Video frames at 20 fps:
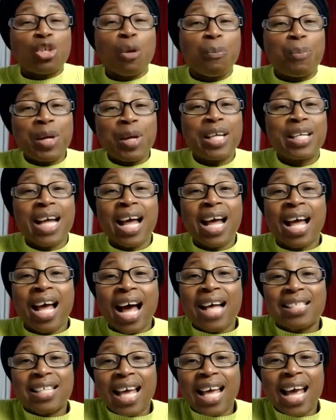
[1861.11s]
to be
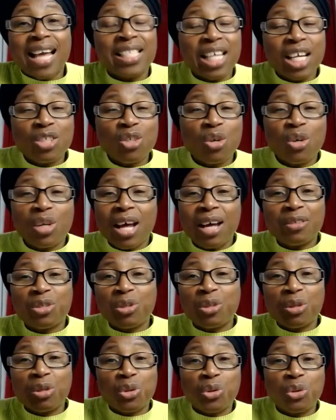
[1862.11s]
as an angel to light
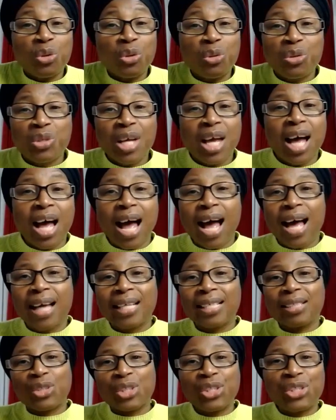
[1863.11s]
to, to you? Ah,
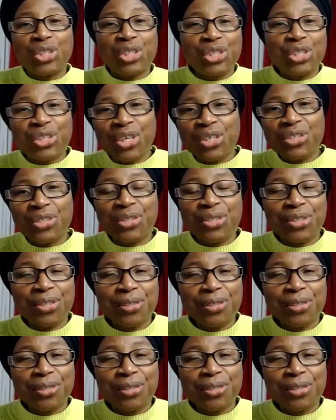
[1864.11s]
you see Jesus.